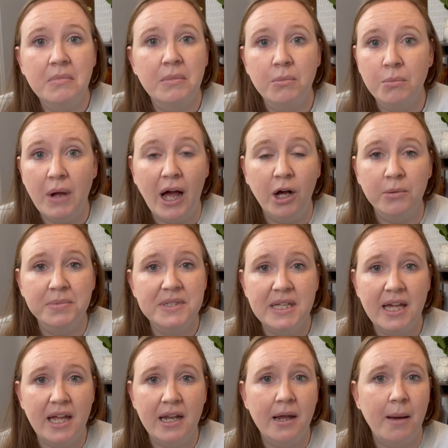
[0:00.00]
helped
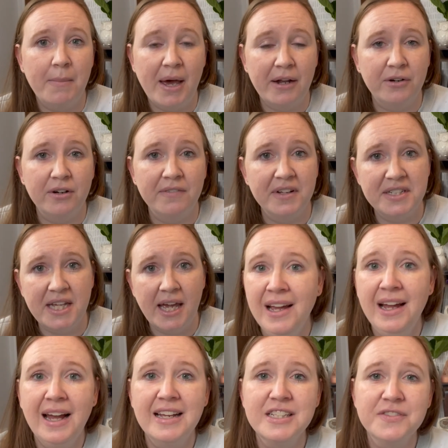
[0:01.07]
in a matter of a day.
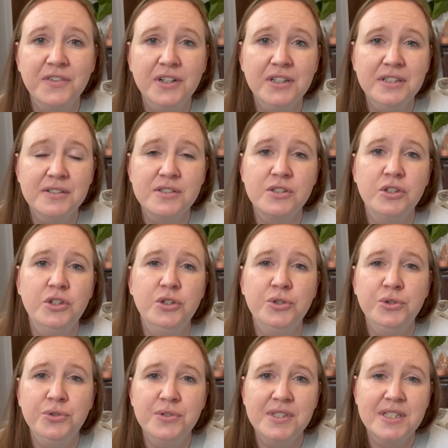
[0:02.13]
As far as
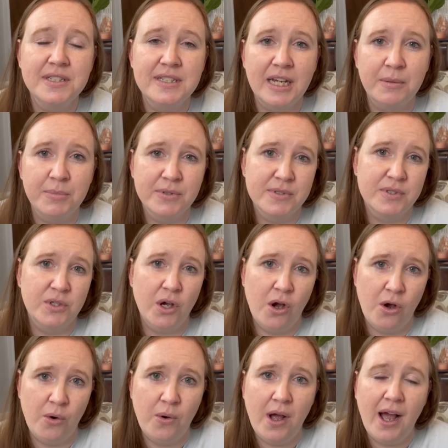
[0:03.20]
used diapers
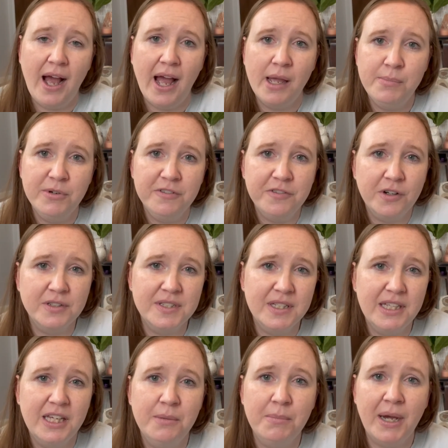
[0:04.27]
go, I prefer to
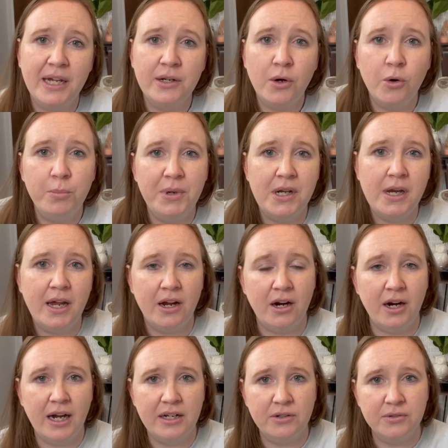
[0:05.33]
keep mine open
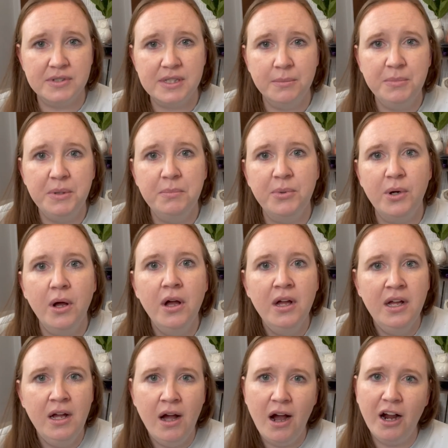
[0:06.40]
air. I know some people
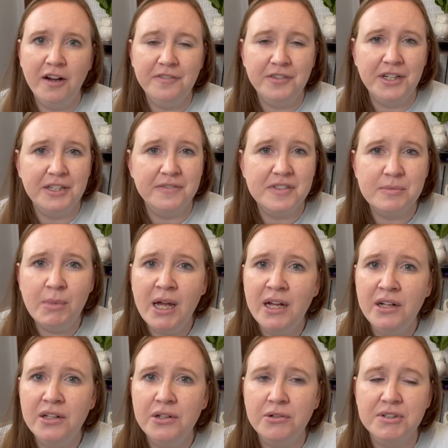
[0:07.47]
are afraid of
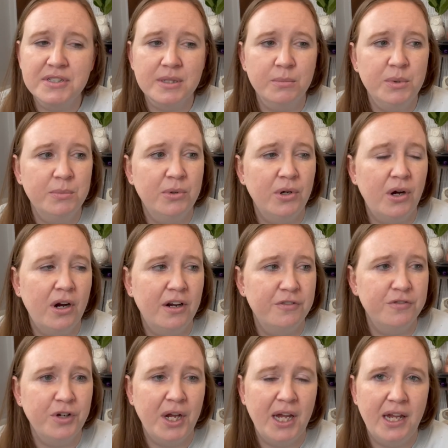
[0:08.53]
smell or some people are
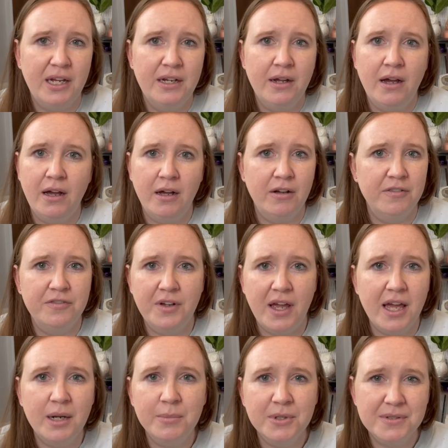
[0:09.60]
afraid of
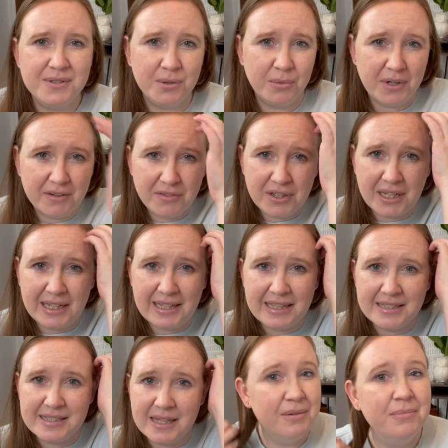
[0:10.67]
animals or whatever getting
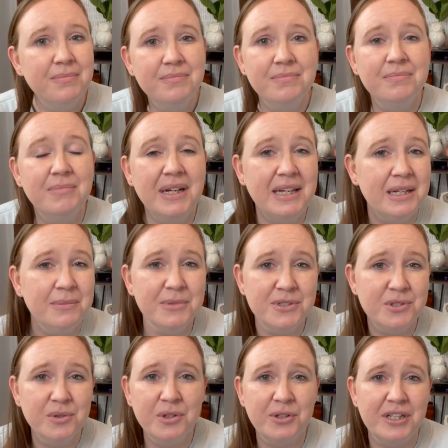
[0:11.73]
into them. My animals
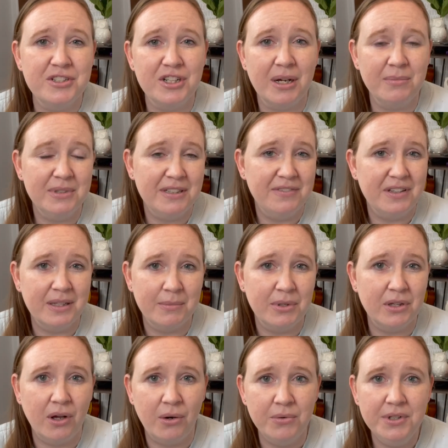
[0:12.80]
do a great job leaving them
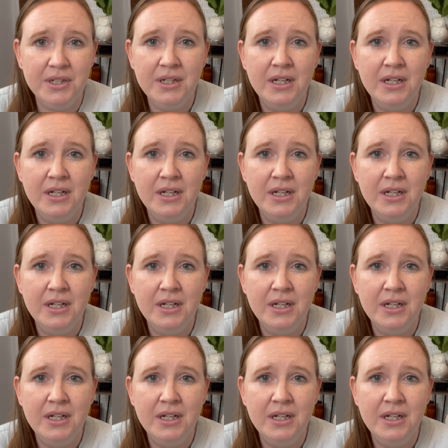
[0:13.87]
alone.